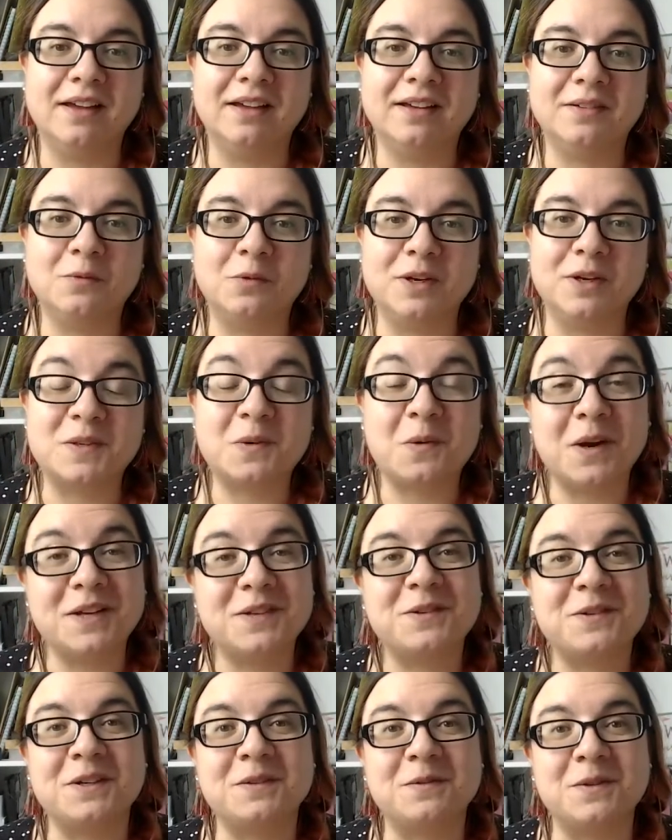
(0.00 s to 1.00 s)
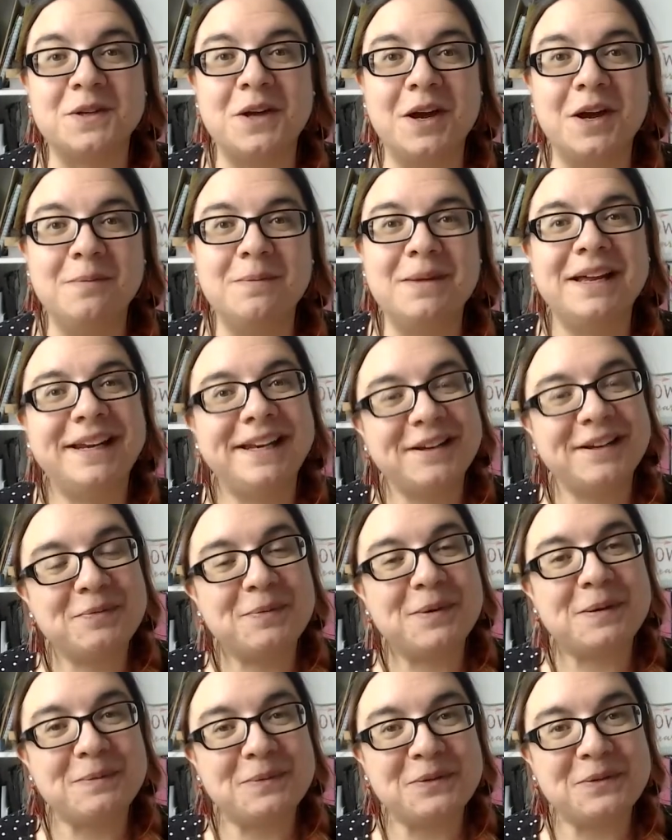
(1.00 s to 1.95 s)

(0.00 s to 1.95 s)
what is quite a stressful time a little bit